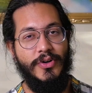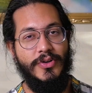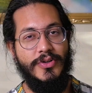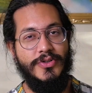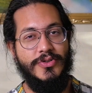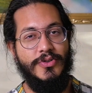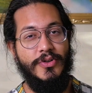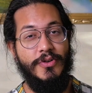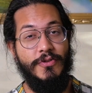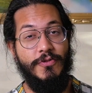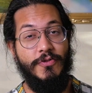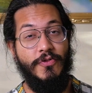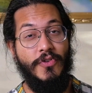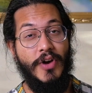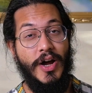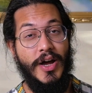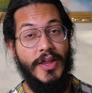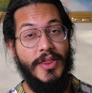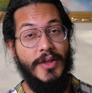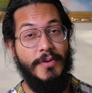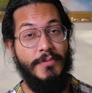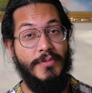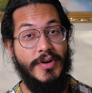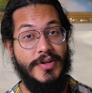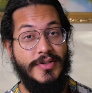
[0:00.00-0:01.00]
I was gonna fry
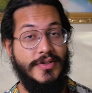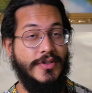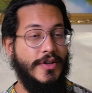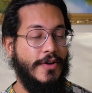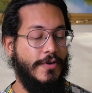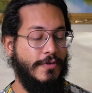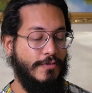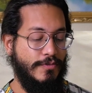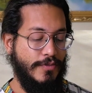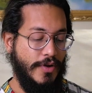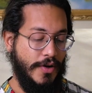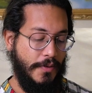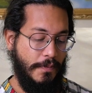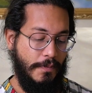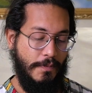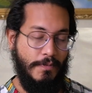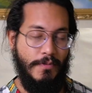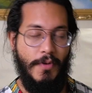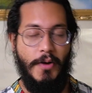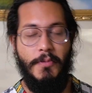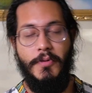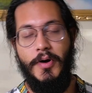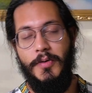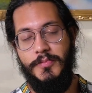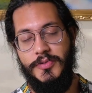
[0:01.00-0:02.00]
them myself, but
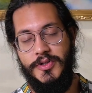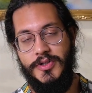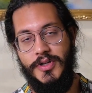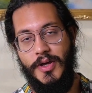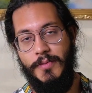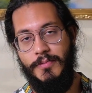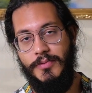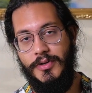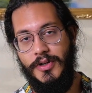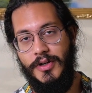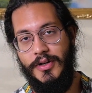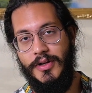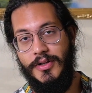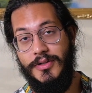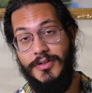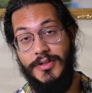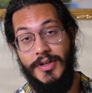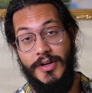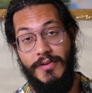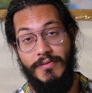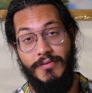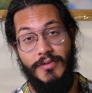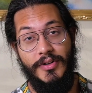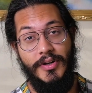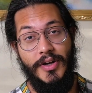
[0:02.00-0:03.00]
my mom stepped in and
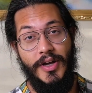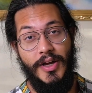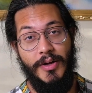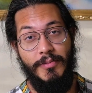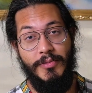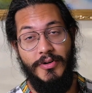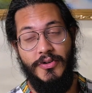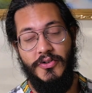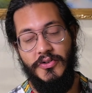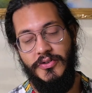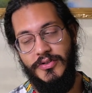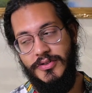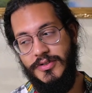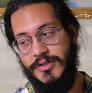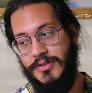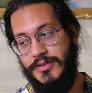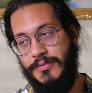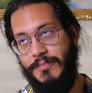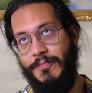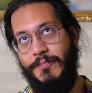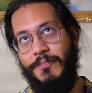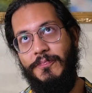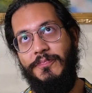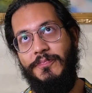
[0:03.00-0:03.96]
saved the day because